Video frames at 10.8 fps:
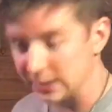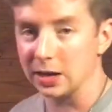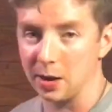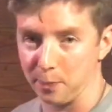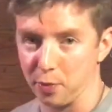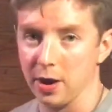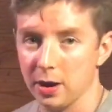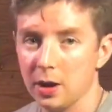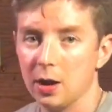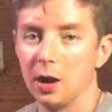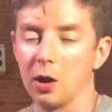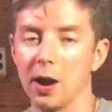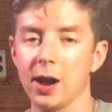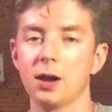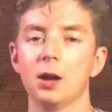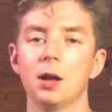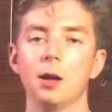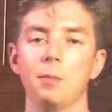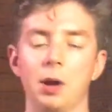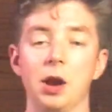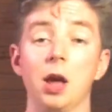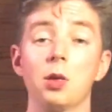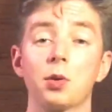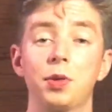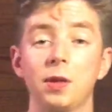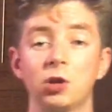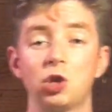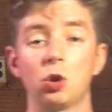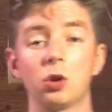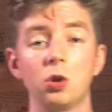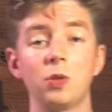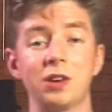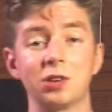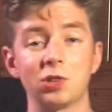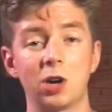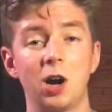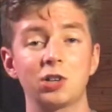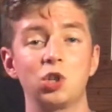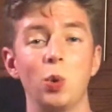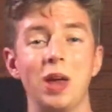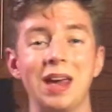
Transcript: gonna print, all right? But another thing that you can do that doesn't cost you